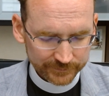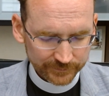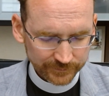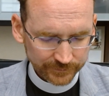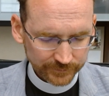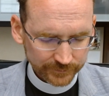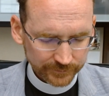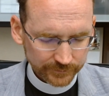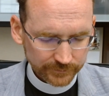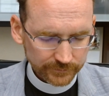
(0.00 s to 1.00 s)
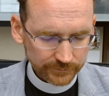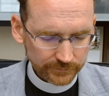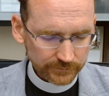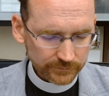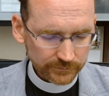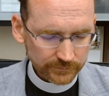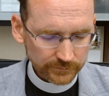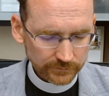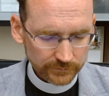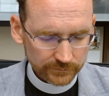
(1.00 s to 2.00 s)

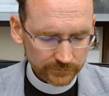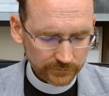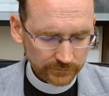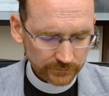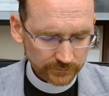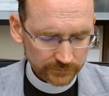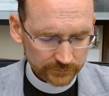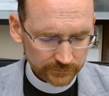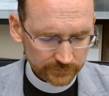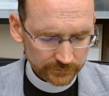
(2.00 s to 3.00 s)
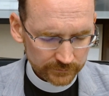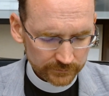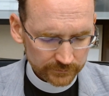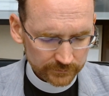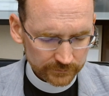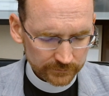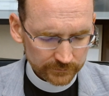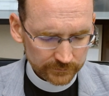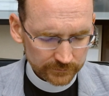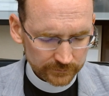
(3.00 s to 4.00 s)

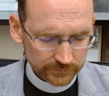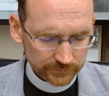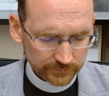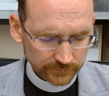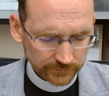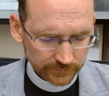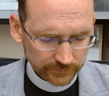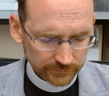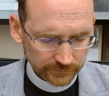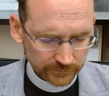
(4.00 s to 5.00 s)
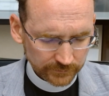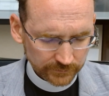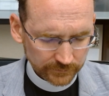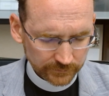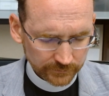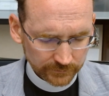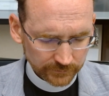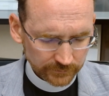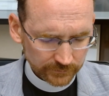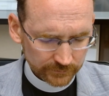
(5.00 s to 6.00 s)

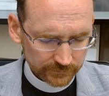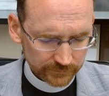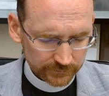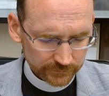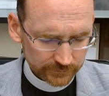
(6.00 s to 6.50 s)
Nothing is said.